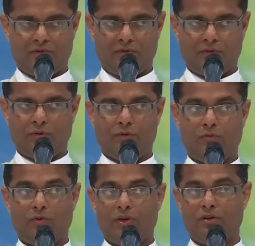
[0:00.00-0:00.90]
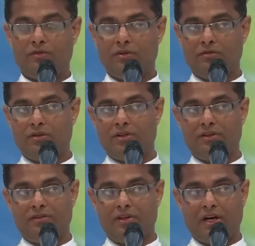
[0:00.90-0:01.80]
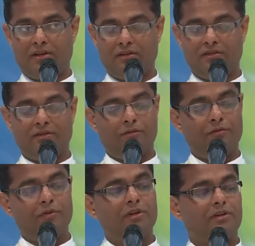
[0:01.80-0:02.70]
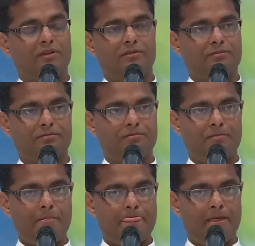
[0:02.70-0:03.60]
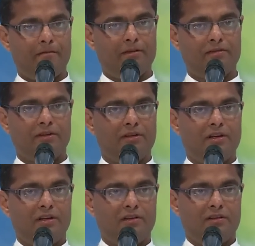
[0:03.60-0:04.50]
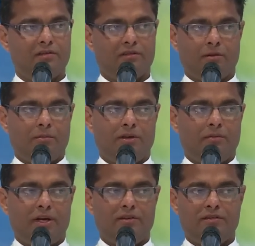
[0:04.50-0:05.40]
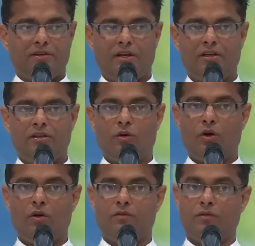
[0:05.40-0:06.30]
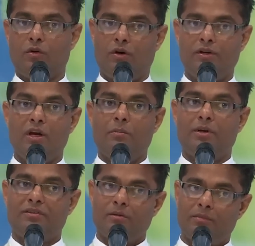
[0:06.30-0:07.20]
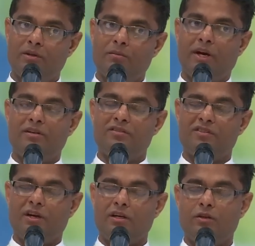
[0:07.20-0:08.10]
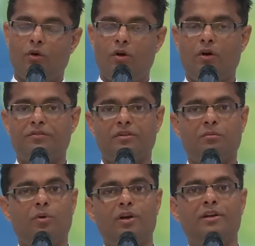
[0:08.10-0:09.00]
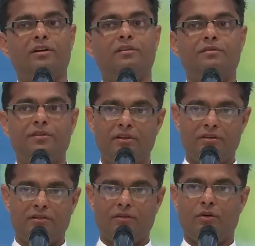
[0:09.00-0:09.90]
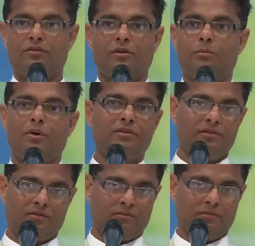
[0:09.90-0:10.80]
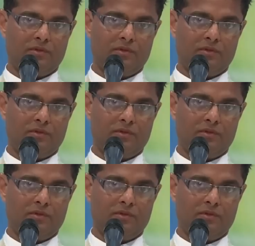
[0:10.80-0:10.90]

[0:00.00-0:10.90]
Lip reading: So one of the word in that is fear. When suddenly somebody might stand in awe of God, but somebody might stand in awe of some political figures or some person.